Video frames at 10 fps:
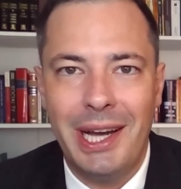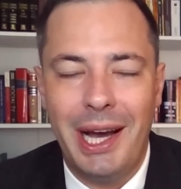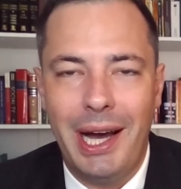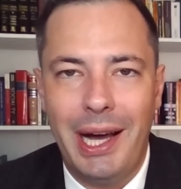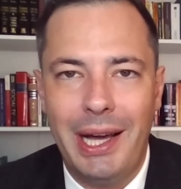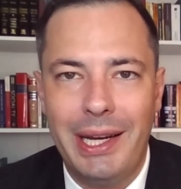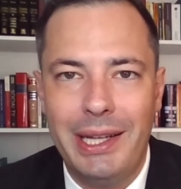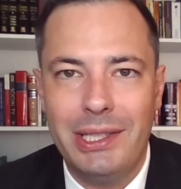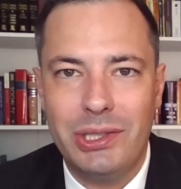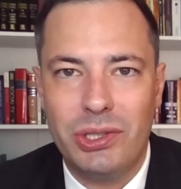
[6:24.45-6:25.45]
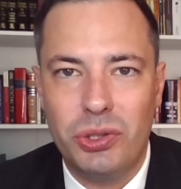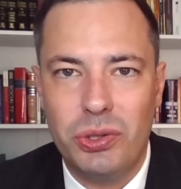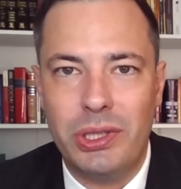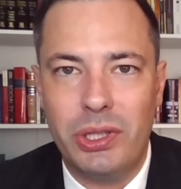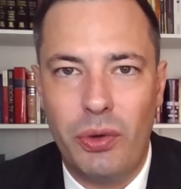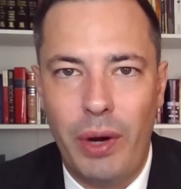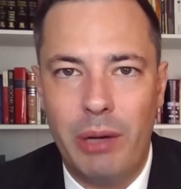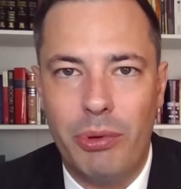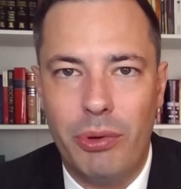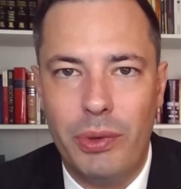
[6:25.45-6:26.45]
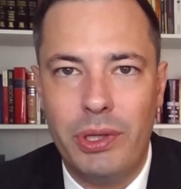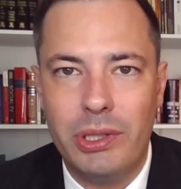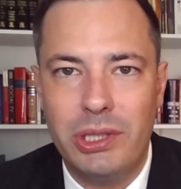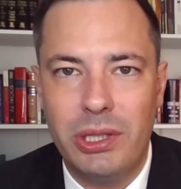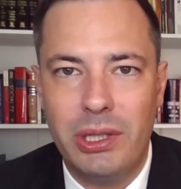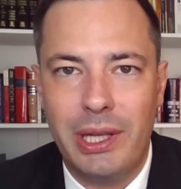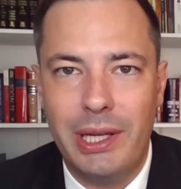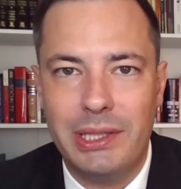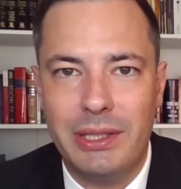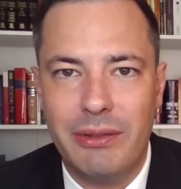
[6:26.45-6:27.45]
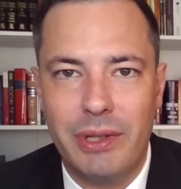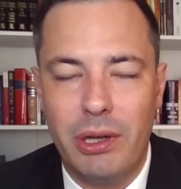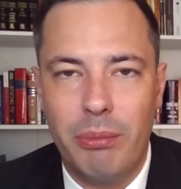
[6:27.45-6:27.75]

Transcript: And it is truly incredible when you consider the case of